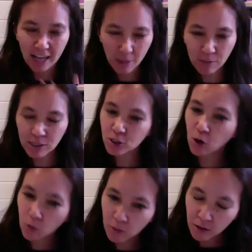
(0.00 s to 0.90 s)
But
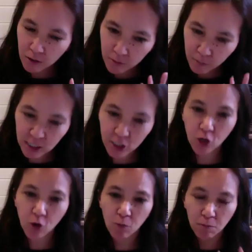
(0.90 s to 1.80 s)
don't
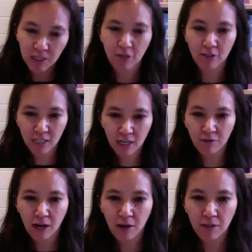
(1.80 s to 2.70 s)
beat yourself
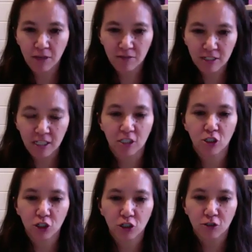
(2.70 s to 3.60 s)
up if it doesn't
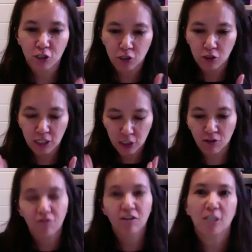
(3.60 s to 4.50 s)
turn into a
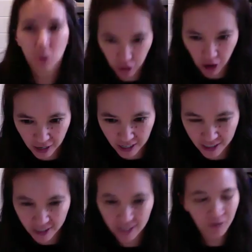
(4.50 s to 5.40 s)
finished
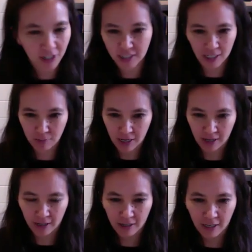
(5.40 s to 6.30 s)
product the very same day.
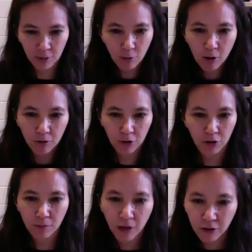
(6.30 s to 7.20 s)
It won't. You're
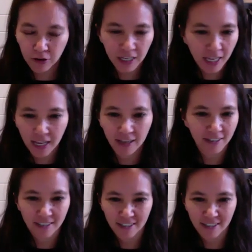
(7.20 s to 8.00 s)
a mother. It can't.